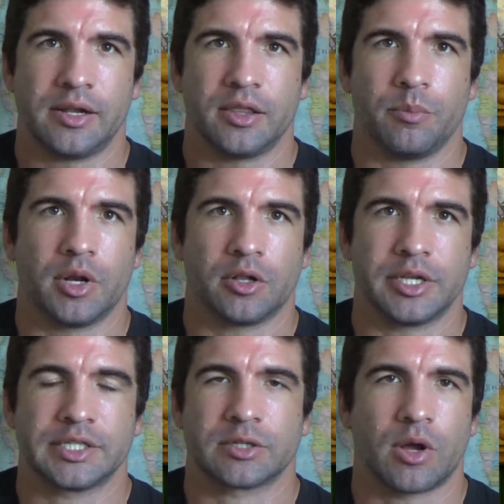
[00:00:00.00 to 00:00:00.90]
in the Middle
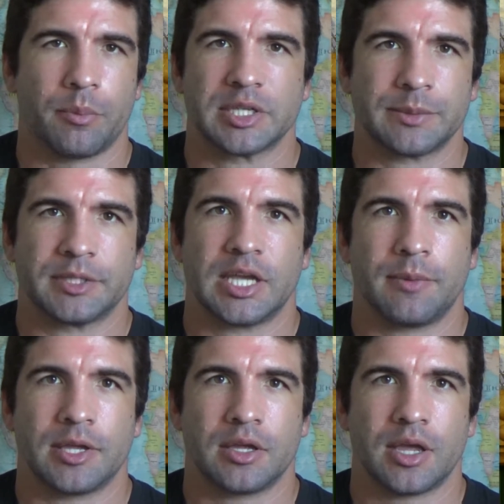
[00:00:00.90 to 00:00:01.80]
East around
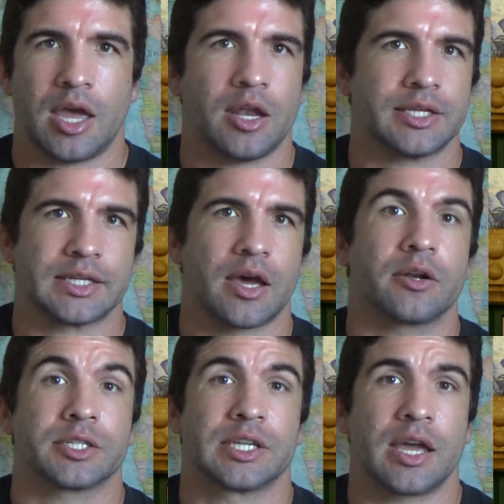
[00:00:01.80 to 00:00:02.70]
Mesopotamia, and as I
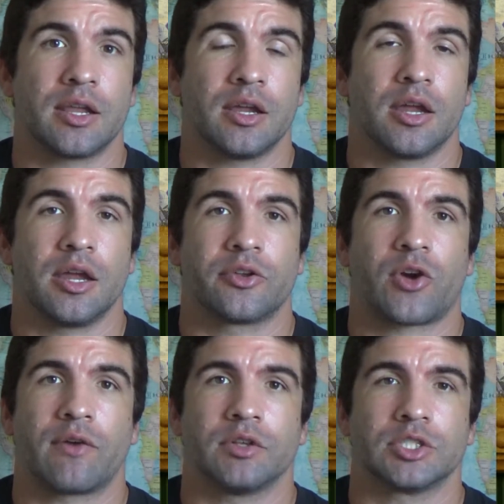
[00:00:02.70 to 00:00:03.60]
understand it, it
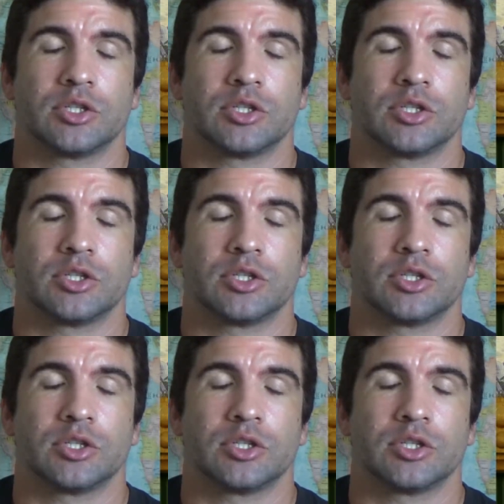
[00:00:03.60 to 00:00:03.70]
traveled